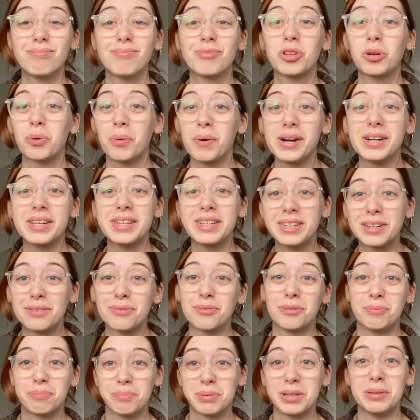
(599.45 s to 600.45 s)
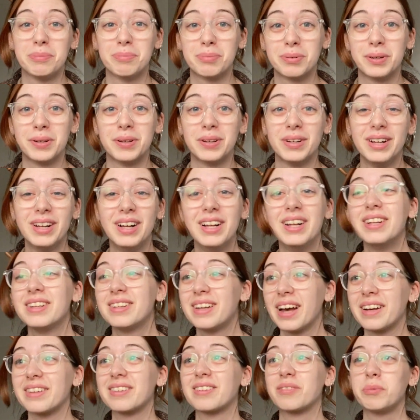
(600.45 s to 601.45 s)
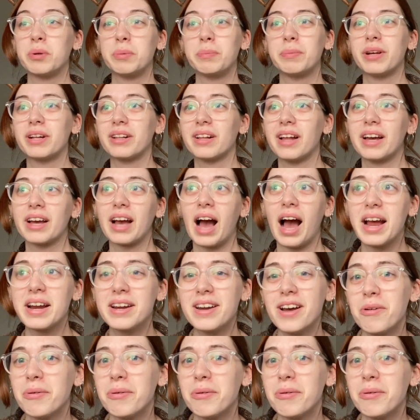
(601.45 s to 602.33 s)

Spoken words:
20 different people texting me being like, I know,